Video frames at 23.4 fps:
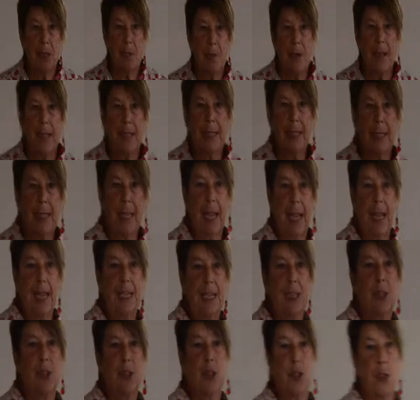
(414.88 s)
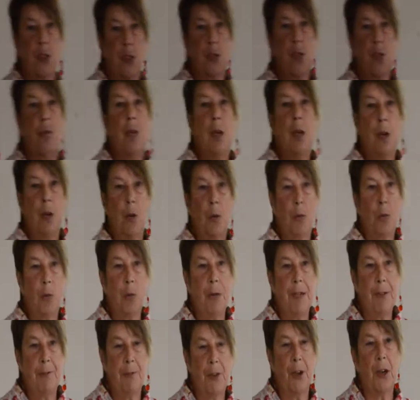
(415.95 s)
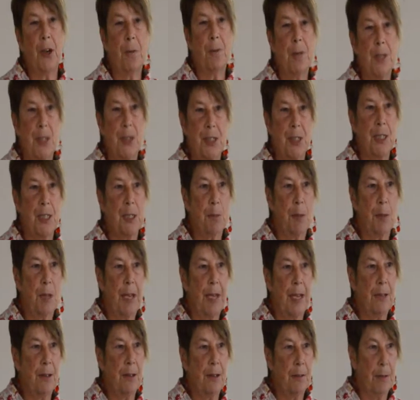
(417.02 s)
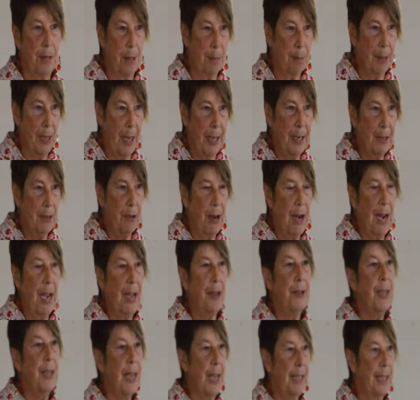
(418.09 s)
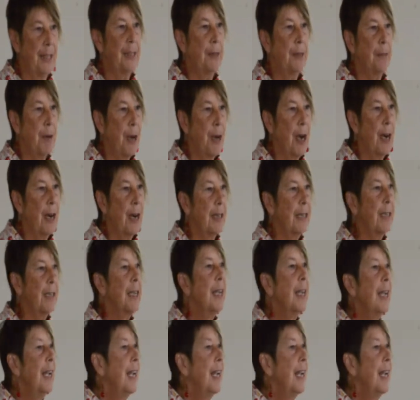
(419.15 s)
to make the case to refurbish the playground and the park.